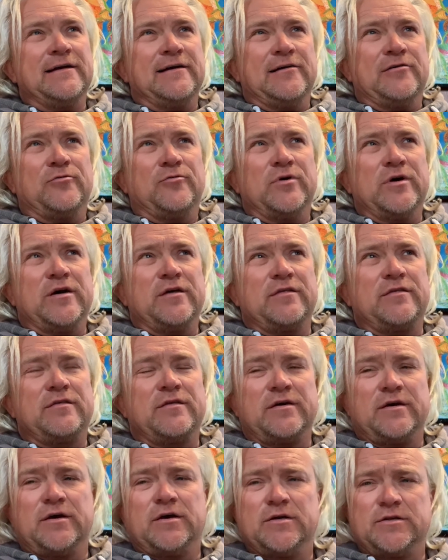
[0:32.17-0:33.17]
with
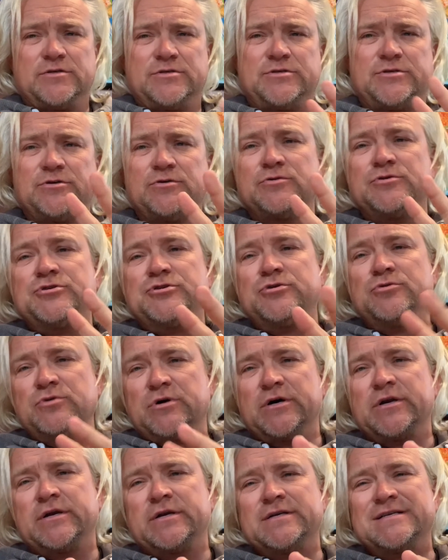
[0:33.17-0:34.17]
two
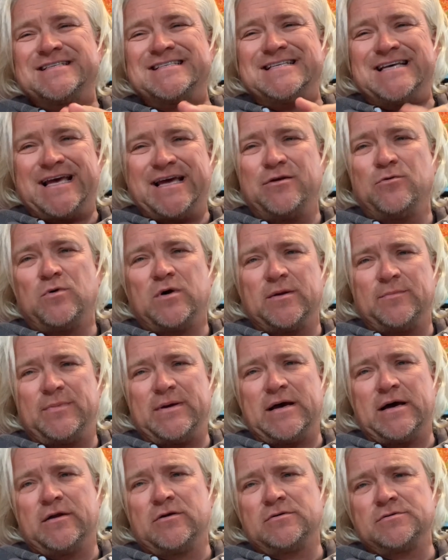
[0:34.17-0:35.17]
210-watt
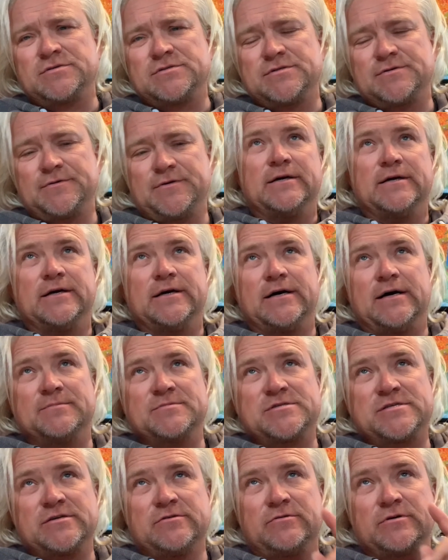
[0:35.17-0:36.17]
panels. I'm
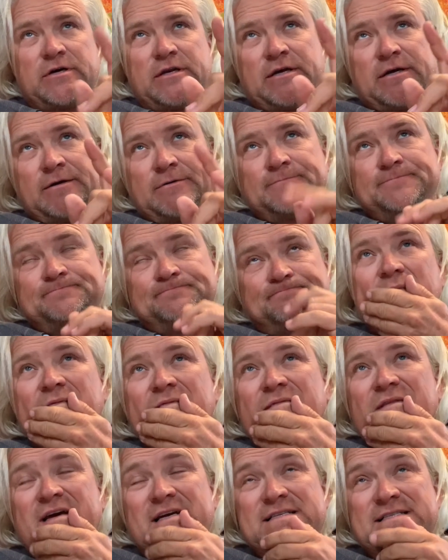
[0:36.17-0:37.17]
still gonna
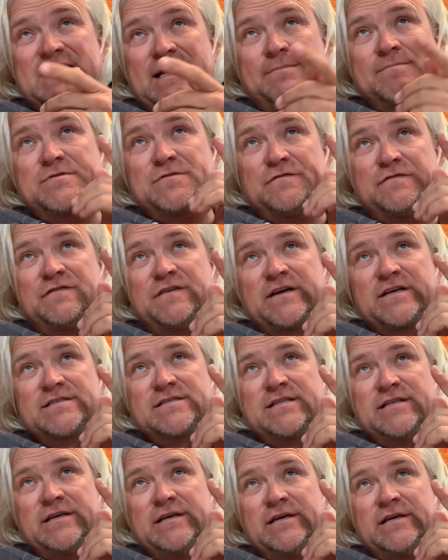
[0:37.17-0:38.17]
attempt to fix
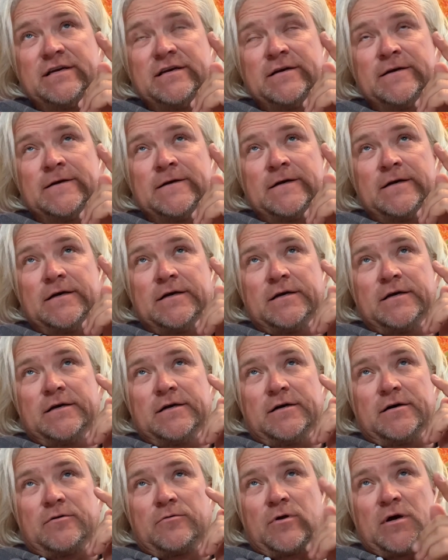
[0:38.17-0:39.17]
the
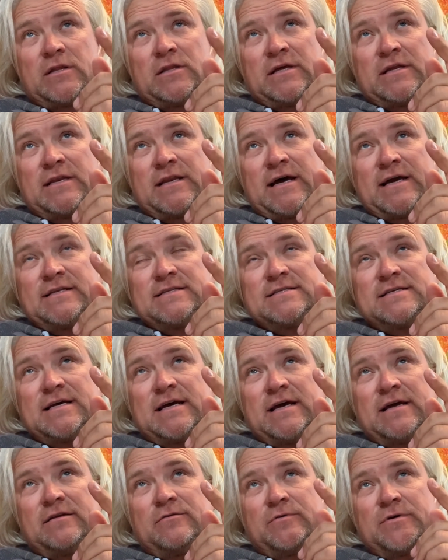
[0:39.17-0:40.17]
Rutland
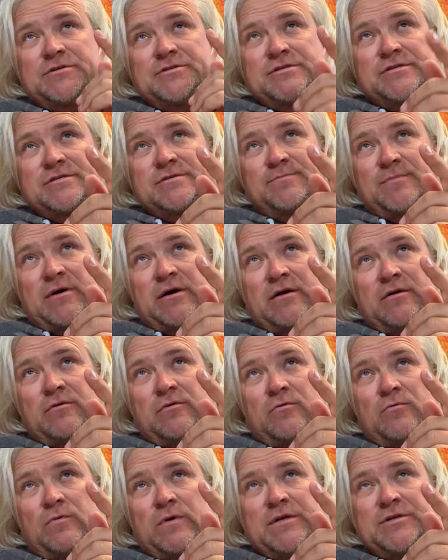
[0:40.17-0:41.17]
910, which is my
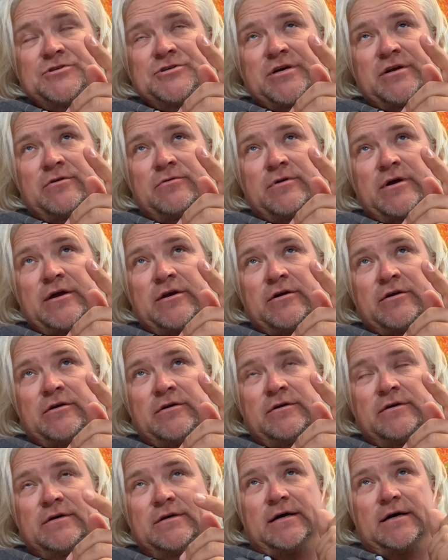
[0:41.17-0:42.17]
wind
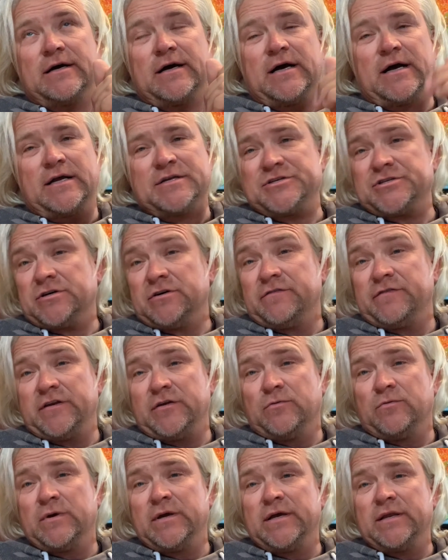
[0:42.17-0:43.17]
generator. I just don't have any
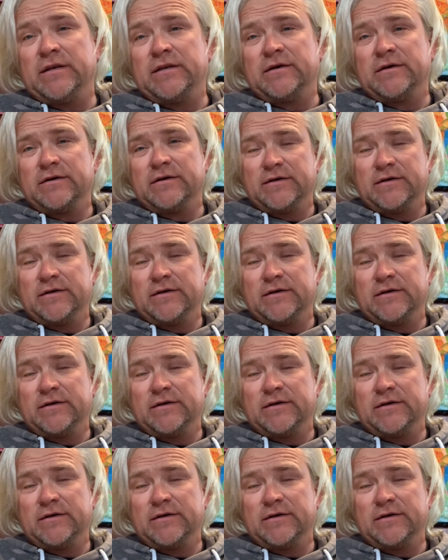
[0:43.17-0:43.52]
wind.